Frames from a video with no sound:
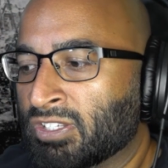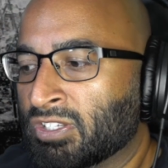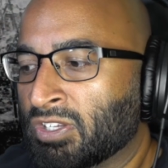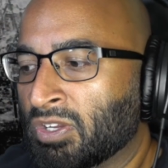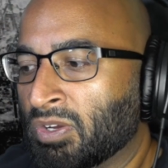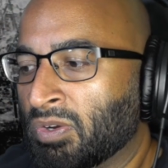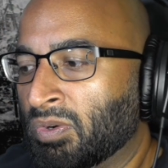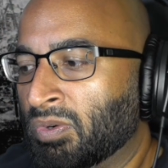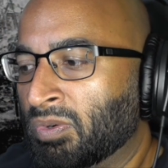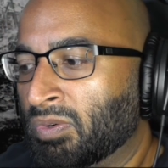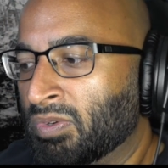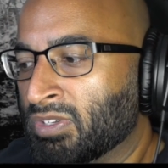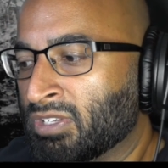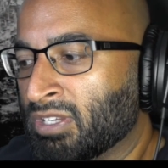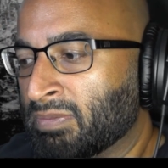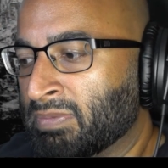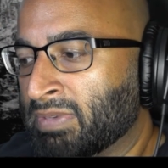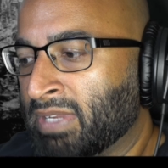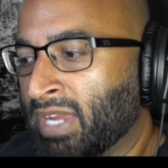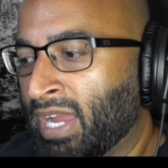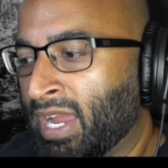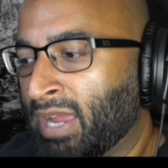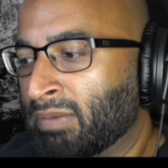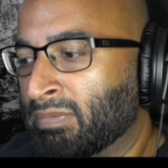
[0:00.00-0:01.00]
so
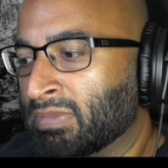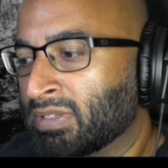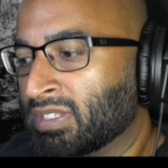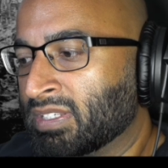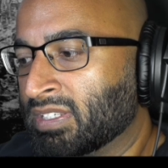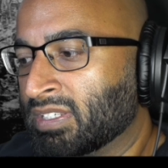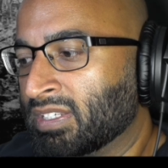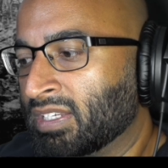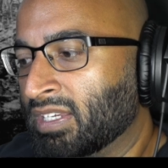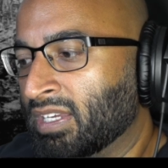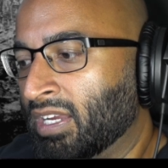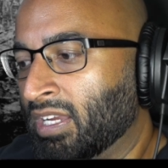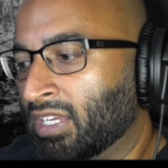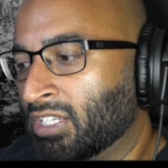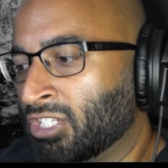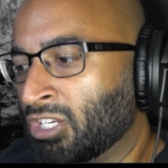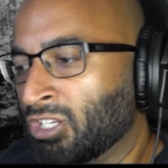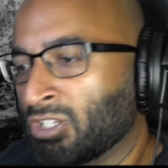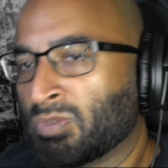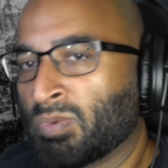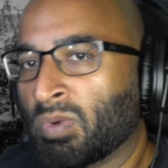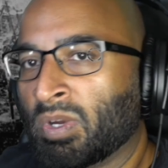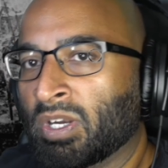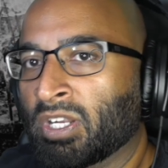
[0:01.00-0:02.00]
sometimes uh, she
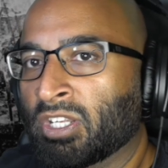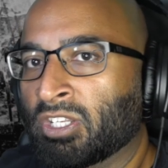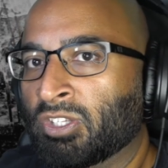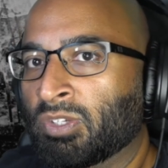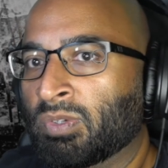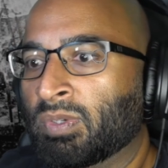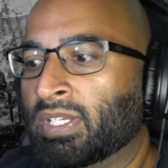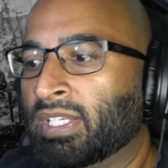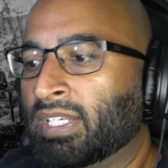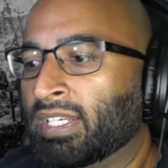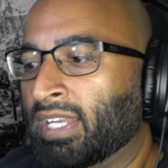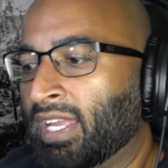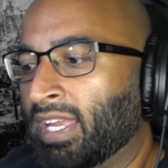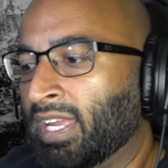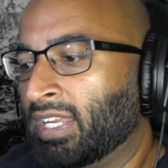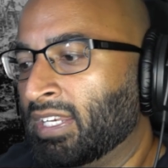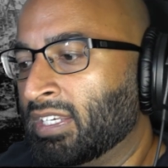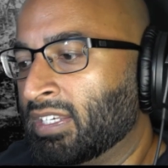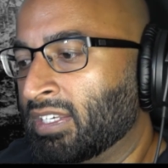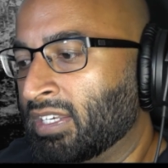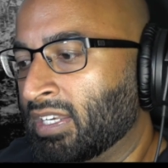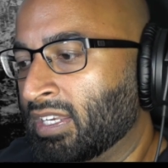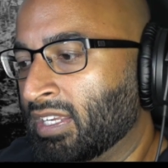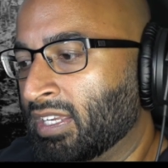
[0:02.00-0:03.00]
doesn't want to do it,
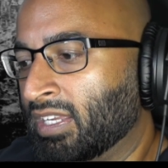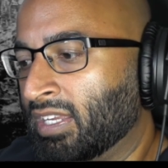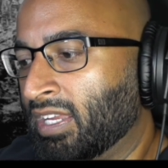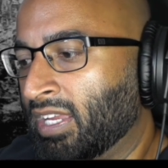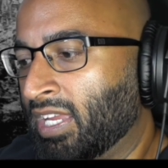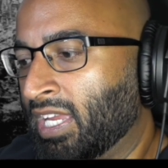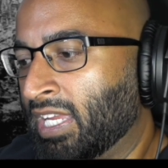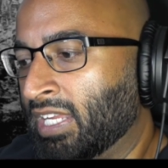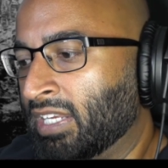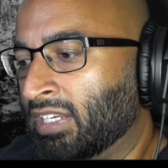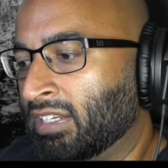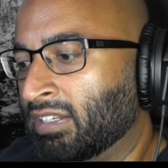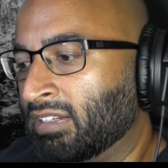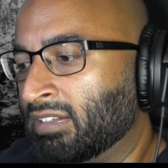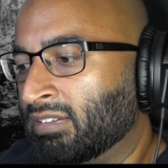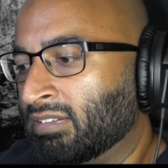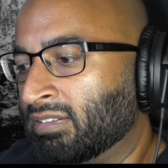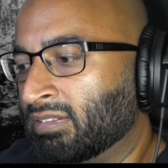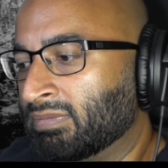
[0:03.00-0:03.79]
and and